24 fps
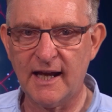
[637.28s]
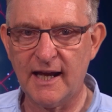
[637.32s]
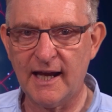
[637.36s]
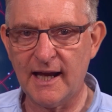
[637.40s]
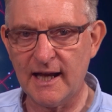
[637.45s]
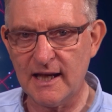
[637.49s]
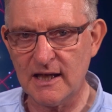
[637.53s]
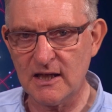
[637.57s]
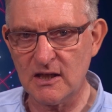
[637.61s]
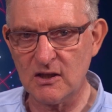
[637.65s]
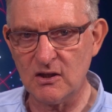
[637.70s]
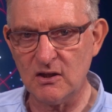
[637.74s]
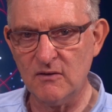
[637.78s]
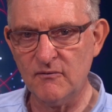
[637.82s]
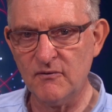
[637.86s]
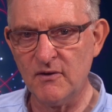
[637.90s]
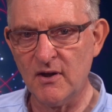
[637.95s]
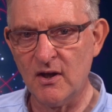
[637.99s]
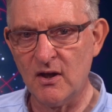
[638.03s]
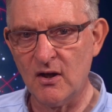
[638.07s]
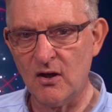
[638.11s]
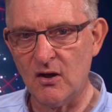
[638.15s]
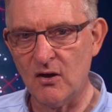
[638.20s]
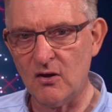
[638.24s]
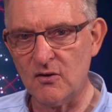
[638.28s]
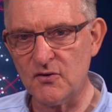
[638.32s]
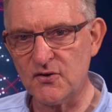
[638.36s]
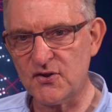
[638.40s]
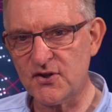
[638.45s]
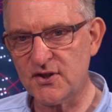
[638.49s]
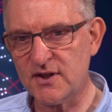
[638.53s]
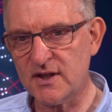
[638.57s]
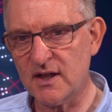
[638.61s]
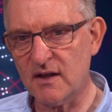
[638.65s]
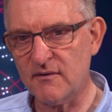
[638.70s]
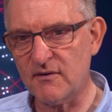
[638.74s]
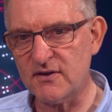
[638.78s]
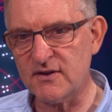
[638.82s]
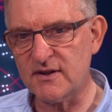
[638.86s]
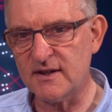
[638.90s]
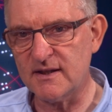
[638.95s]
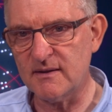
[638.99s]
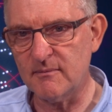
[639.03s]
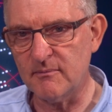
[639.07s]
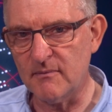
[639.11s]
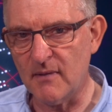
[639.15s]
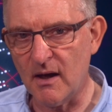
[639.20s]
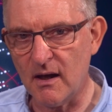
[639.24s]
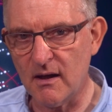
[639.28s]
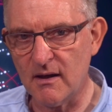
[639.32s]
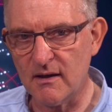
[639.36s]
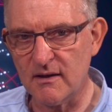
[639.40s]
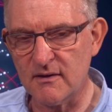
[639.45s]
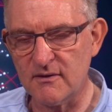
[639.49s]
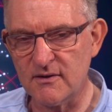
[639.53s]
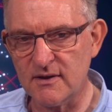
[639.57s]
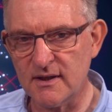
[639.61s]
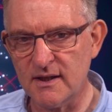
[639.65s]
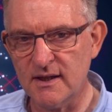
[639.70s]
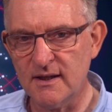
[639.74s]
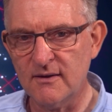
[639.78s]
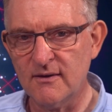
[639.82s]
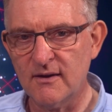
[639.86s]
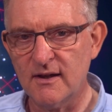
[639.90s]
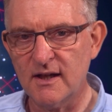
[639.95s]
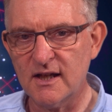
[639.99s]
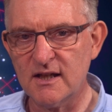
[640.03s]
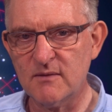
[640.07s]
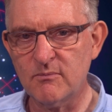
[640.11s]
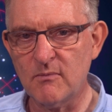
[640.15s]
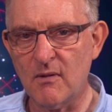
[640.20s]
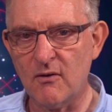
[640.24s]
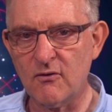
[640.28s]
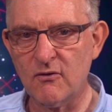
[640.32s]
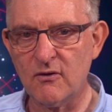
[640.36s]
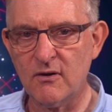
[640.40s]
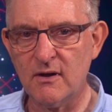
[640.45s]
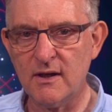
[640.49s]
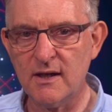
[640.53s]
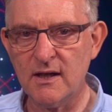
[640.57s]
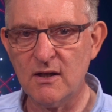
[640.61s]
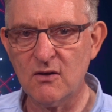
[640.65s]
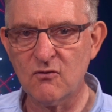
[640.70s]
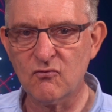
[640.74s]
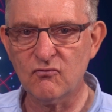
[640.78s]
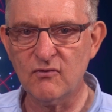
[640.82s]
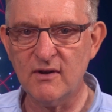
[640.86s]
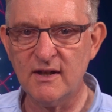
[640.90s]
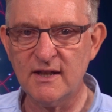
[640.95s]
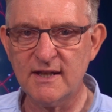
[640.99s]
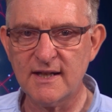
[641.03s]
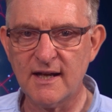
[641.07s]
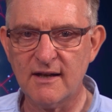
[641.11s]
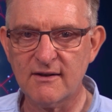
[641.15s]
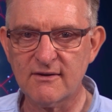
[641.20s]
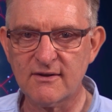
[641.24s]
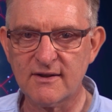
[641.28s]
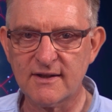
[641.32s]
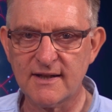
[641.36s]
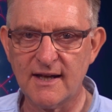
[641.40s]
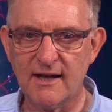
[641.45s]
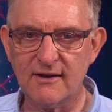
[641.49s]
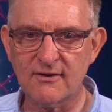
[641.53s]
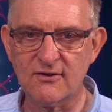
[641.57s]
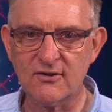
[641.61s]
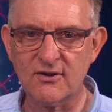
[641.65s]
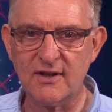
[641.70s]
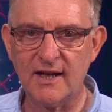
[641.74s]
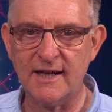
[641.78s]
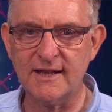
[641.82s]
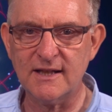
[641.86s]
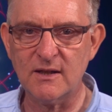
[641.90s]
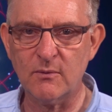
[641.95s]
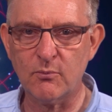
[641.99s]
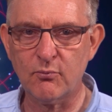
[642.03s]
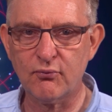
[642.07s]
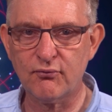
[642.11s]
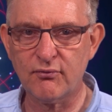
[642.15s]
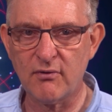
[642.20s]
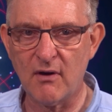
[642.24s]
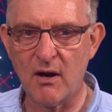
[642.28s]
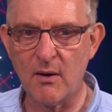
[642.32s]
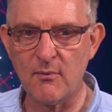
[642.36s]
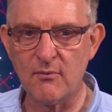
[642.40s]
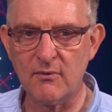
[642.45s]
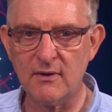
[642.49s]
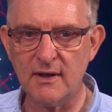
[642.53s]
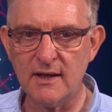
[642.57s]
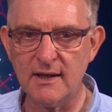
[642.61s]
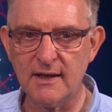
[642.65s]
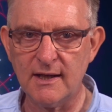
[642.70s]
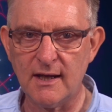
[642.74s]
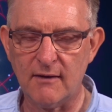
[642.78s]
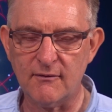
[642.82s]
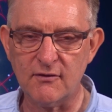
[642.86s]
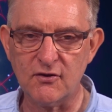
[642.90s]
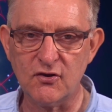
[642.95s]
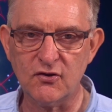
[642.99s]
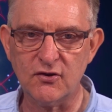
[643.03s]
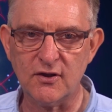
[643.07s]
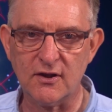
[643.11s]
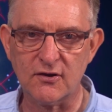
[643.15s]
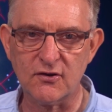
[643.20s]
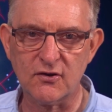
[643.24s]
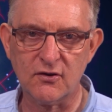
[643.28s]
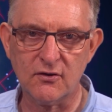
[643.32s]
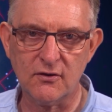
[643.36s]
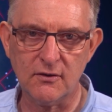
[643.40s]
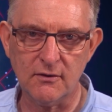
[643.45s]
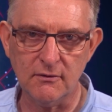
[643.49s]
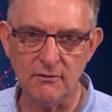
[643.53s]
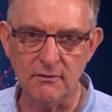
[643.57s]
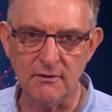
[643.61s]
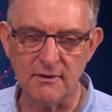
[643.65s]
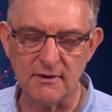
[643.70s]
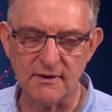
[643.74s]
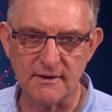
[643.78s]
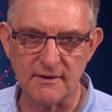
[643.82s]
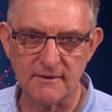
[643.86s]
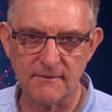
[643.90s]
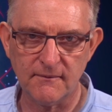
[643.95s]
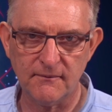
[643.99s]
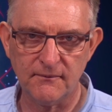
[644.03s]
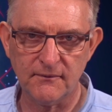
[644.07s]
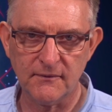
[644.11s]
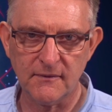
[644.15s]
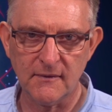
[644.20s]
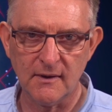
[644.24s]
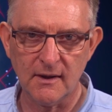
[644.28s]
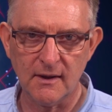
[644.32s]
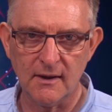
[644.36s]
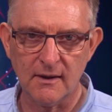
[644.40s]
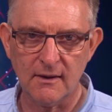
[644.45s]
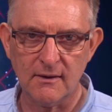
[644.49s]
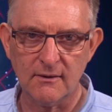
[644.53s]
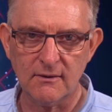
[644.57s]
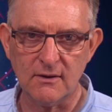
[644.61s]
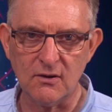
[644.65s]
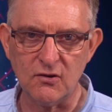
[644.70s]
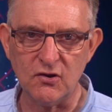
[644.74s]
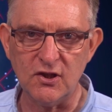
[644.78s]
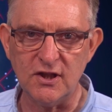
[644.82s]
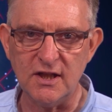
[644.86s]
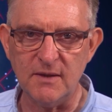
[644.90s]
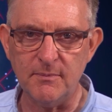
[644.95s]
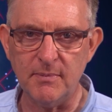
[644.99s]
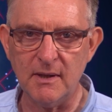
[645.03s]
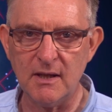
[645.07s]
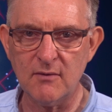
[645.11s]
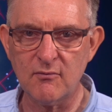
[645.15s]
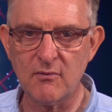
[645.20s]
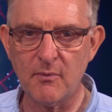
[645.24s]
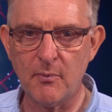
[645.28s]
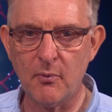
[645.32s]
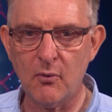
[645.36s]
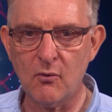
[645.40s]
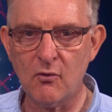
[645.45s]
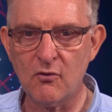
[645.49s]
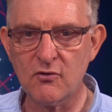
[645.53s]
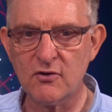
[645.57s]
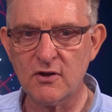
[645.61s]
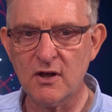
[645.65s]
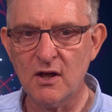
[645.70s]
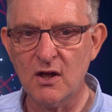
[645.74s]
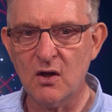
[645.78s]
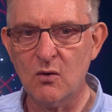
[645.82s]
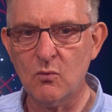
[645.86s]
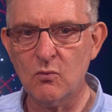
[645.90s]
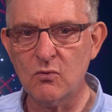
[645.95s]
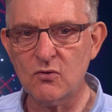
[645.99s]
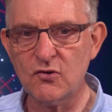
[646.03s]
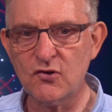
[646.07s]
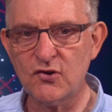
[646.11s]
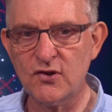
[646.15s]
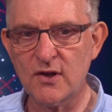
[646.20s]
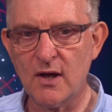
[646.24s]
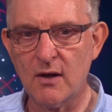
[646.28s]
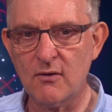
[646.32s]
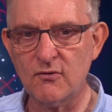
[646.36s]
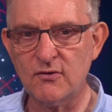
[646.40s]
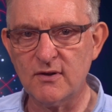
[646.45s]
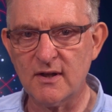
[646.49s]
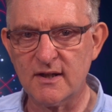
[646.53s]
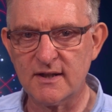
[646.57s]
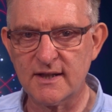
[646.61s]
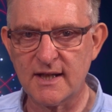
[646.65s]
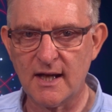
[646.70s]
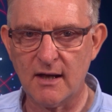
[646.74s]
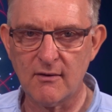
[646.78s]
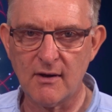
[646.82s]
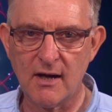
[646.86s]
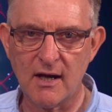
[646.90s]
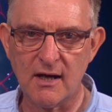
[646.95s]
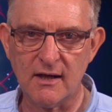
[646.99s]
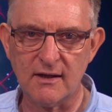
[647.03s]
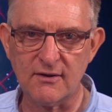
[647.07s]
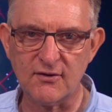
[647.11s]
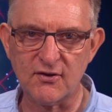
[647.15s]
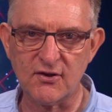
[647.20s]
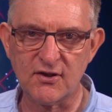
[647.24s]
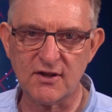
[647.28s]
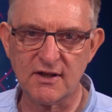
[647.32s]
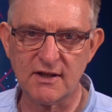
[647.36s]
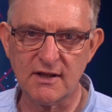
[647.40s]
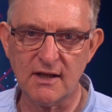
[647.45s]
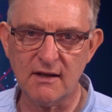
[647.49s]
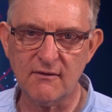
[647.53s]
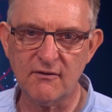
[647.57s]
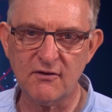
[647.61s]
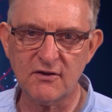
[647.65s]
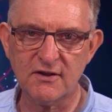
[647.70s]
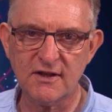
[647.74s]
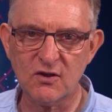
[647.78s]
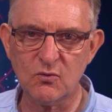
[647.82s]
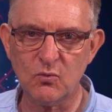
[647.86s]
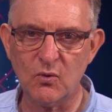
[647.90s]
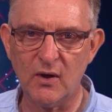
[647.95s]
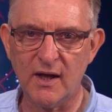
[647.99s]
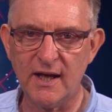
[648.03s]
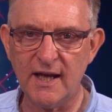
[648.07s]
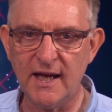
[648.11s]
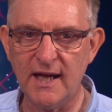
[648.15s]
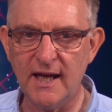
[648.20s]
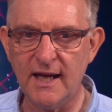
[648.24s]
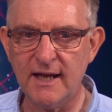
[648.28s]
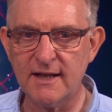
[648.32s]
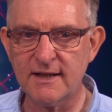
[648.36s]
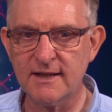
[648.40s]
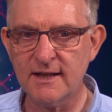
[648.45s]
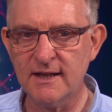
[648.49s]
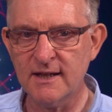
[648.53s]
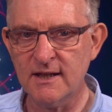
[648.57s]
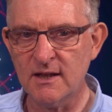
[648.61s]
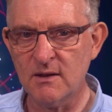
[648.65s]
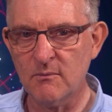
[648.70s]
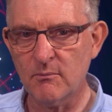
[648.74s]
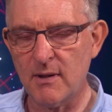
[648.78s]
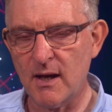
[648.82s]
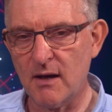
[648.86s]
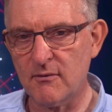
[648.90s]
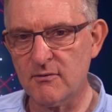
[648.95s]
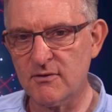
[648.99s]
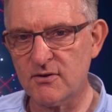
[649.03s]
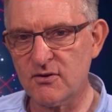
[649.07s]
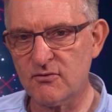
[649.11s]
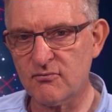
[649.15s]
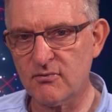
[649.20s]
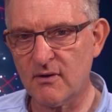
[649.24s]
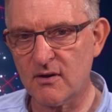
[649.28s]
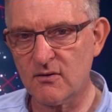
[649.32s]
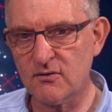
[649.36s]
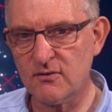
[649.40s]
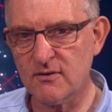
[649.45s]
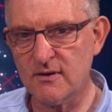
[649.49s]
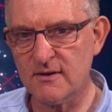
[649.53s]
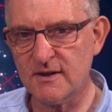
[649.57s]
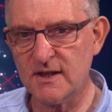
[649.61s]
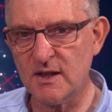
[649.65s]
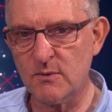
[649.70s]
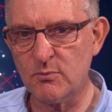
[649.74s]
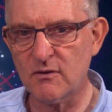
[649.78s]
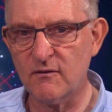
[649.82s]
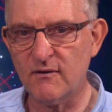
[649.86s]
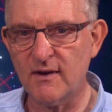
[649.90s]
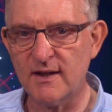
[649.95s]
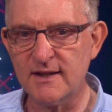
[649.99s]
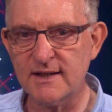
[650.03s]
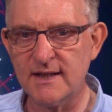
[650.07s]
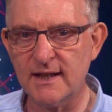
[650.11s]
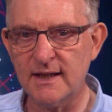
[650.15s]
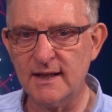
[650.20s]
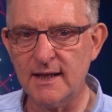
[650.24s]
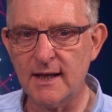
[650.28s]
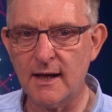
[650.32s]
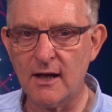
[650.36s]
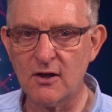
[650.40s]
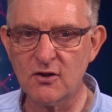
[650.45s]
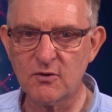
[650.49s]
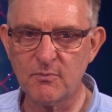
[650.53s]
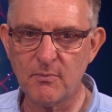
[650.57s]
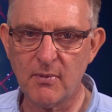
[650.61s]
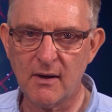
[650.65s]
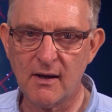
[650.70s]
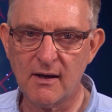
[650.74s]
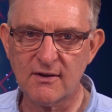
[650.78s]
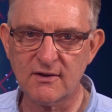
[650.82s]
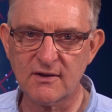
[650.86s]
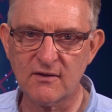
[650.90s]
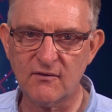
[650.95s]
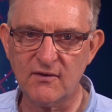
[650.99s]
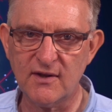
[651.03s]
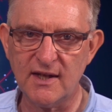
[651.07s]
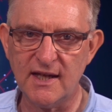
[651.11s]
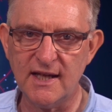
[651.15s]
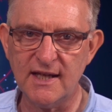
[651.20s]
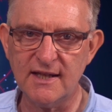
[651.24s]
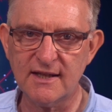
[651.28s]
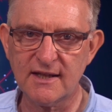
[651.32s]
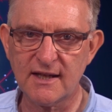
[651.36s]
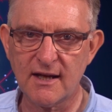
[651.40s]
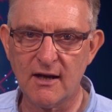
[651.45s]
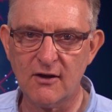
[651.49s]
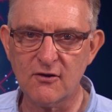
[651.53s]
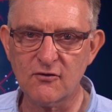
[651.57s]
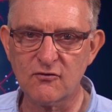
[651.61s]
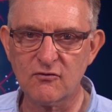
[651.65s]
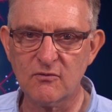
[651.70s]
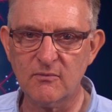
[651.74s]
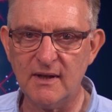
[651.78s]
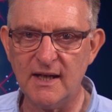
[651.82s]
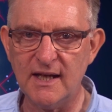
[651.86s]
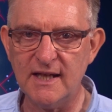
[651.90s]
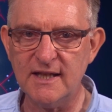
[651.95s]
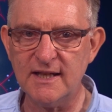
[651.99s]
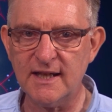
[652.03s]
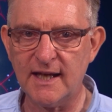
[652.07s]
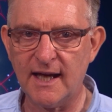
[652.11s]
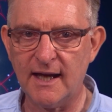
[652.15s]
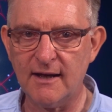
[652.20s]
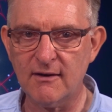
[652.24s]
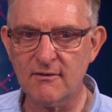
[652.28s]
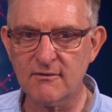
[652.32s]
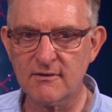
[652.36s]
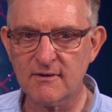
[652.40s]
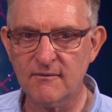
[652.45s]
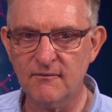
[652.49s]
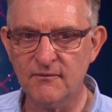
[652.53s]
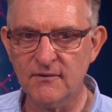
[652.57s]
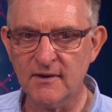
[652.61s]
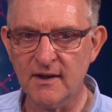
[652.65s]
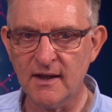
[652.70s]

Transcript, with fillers: handle on service demand as monthly retail sales data primarily covers just goods. The GDP report will show just how hard services were hit by restrictions that prevented large parts of the East Coast from eating out,